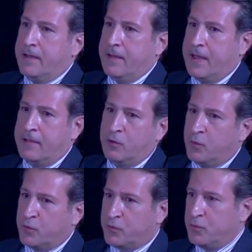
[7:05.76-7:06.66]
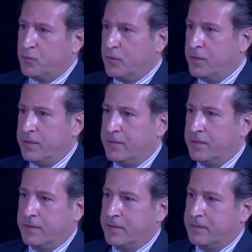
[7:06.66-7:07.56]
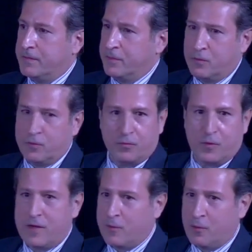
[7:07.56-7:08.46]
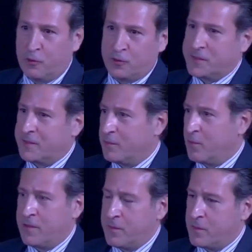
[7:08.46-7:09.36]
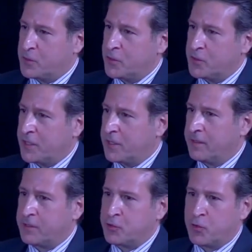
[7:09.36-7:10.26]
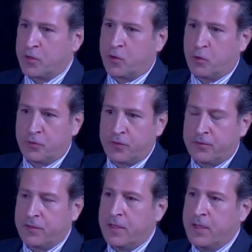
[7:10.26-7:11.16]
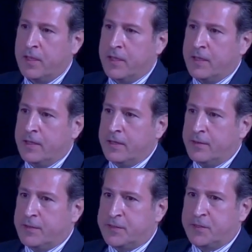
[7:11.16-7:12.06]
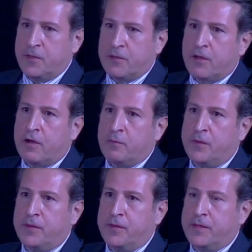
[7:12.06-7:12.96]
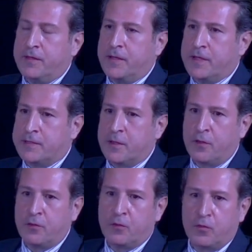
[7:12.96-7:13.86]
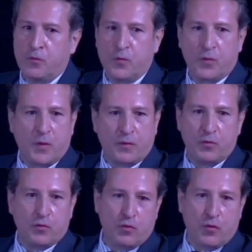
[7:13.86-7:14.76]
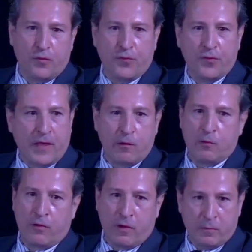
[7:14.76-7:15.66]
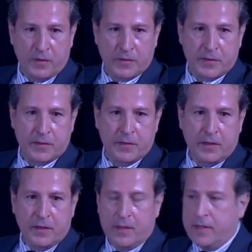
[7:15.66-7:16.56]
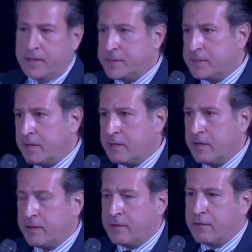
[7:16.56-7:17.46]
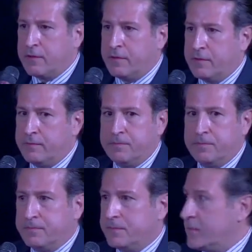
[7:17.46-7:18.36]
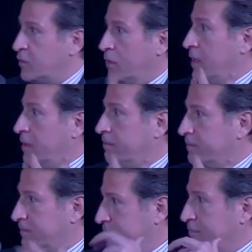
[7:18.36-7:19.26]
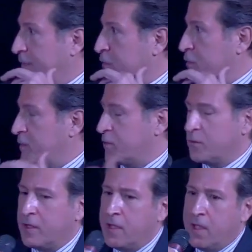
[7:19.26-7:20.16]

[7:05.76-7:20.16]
I don't want to, you know, we are honest here in the church. I cannot sugarcoat it. The Syrian army has nothing to do with what you know of regular armies. It's not like, my voice was heard.